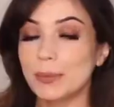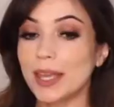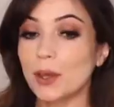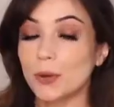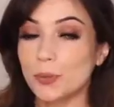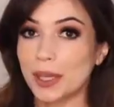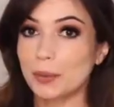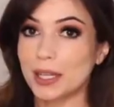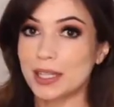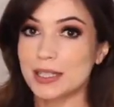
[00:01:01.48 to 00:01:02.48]
make
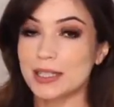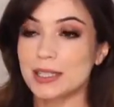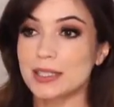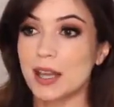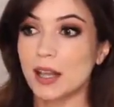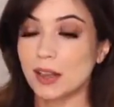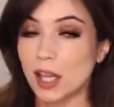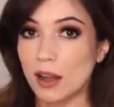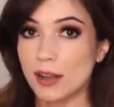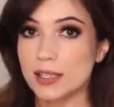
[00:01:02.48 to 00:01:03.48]
homemade pizzas a
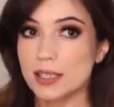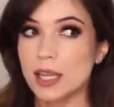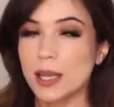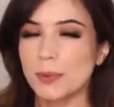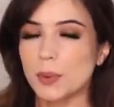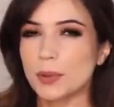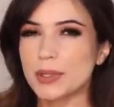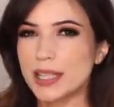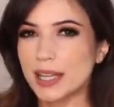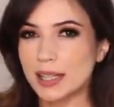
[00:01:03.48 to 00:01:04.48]
lot, but we always get